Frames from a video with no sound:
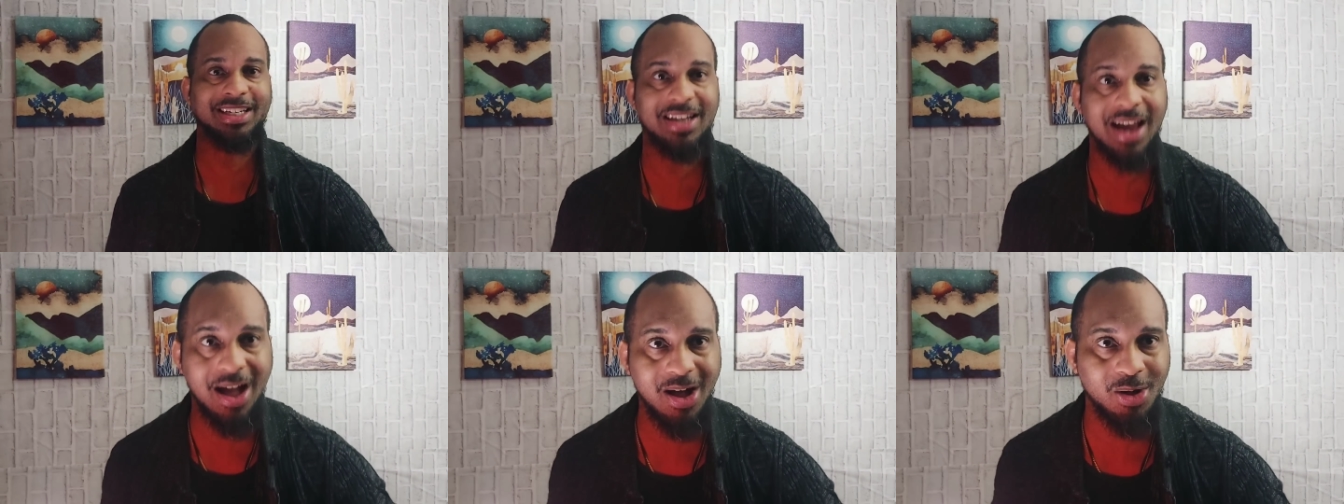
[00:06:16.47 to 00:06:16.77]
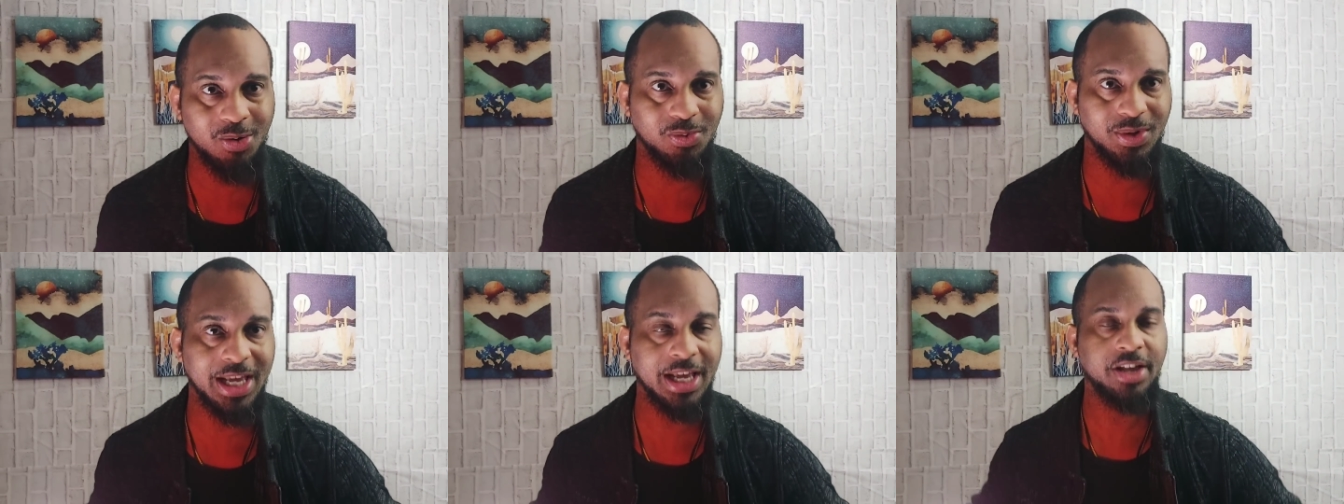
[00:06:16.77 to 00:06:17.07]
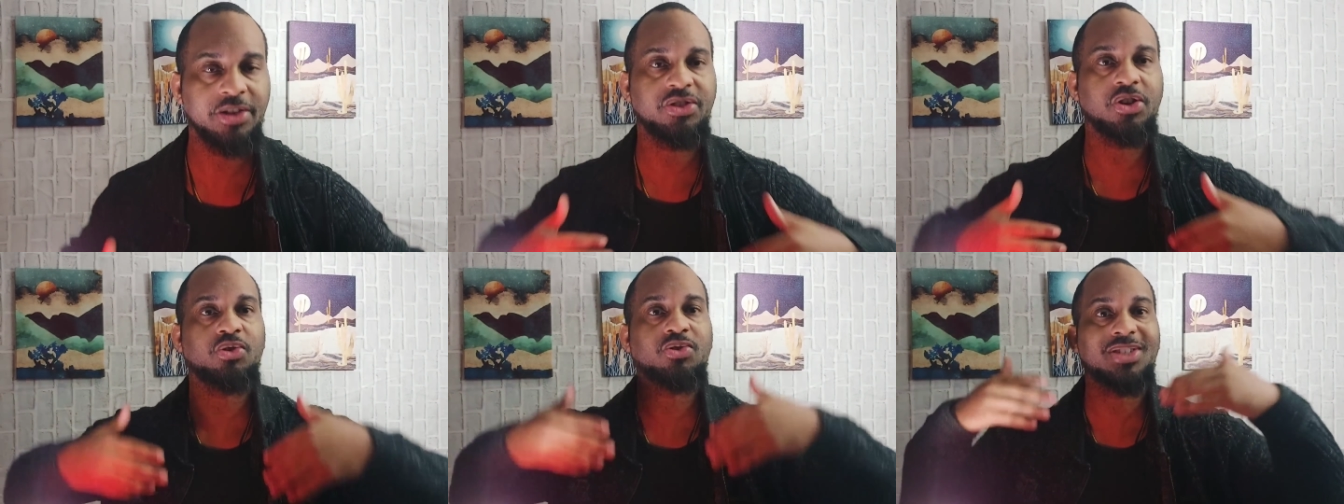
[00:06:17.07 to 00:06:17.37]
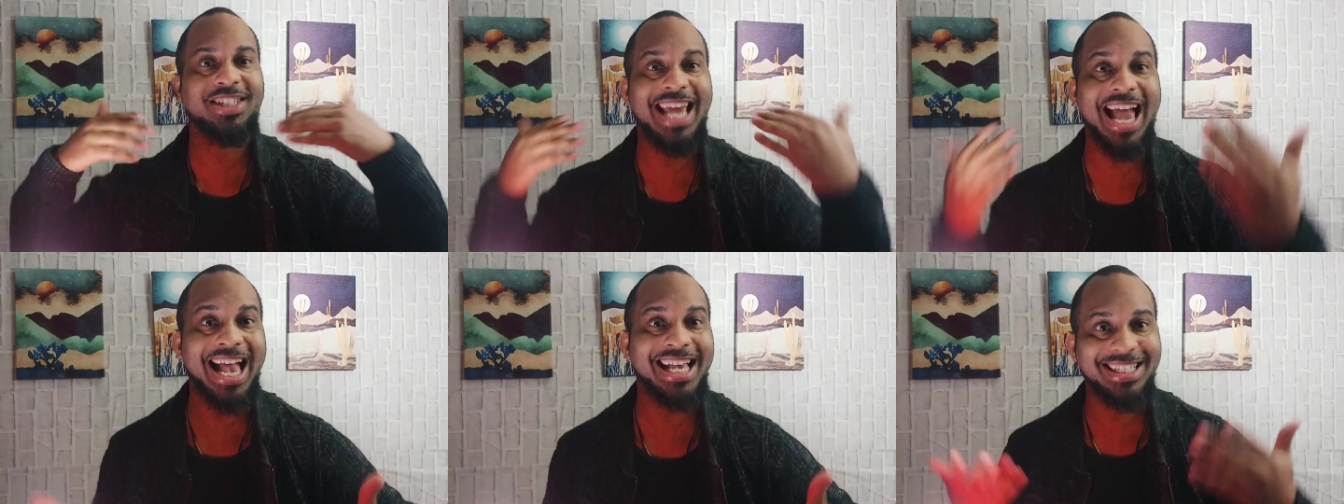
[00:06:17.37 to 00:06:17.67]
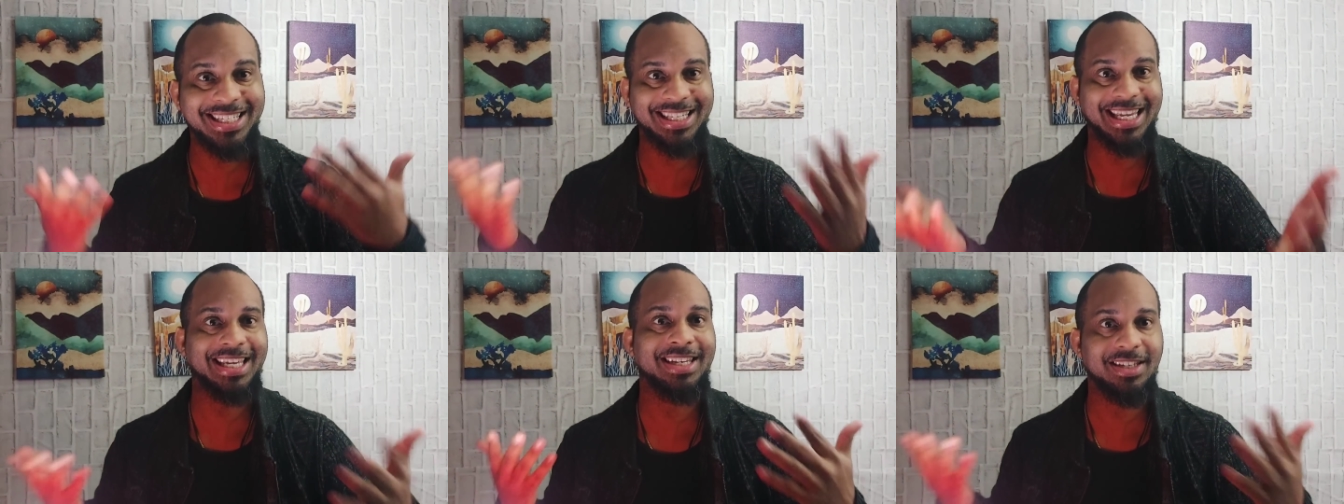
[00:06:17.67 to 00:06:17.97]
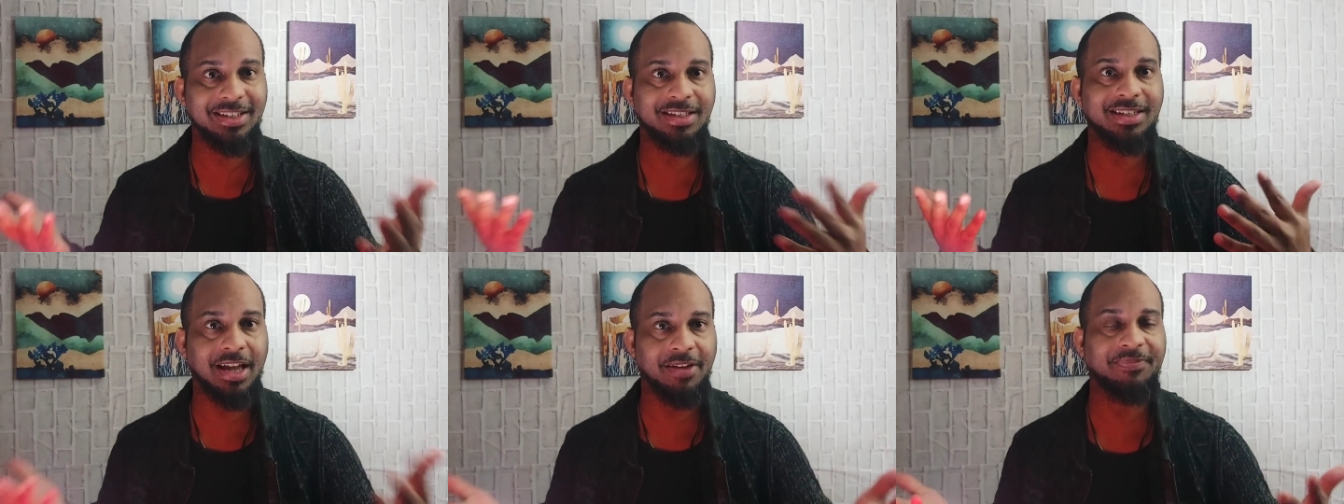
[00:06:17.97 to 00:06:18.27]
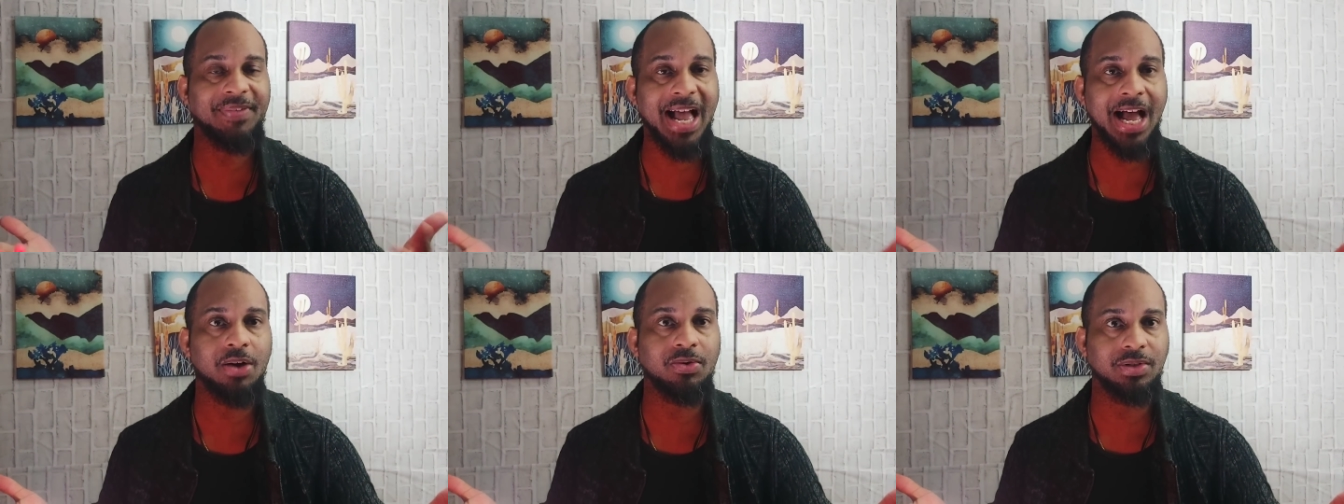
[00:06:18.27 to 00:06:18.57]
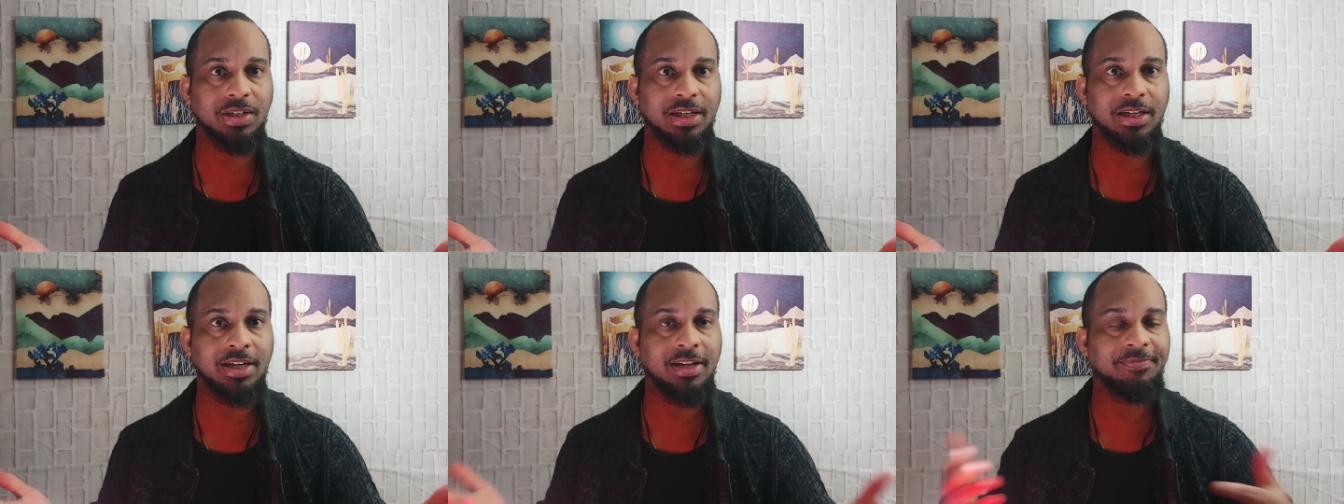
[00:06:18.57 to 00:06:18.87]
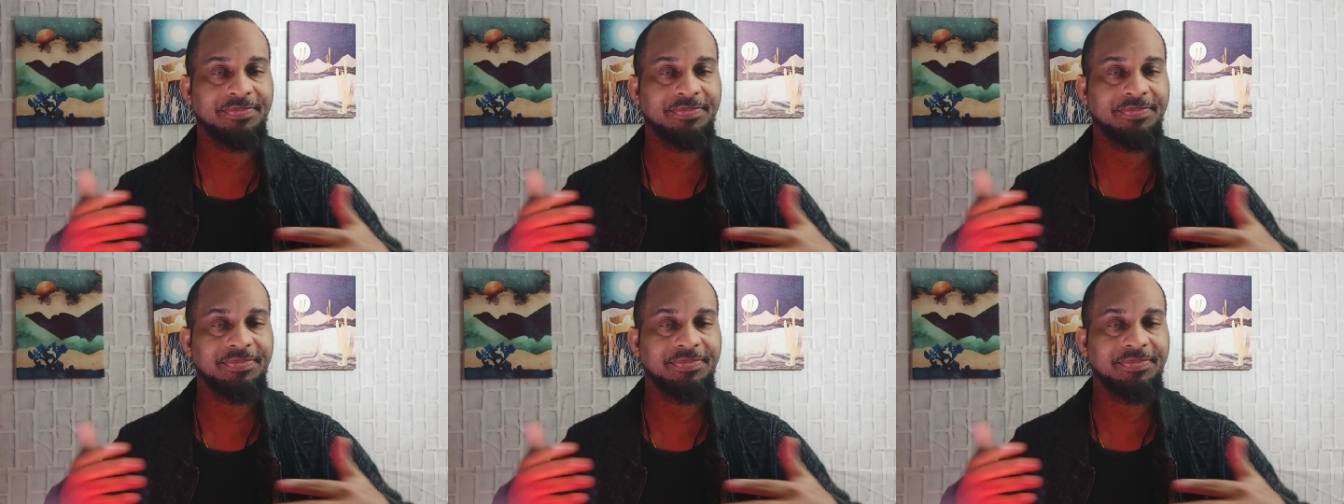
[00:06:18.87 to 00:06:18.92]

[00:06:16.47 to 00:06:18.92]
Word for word: No, they're testing the stuff out.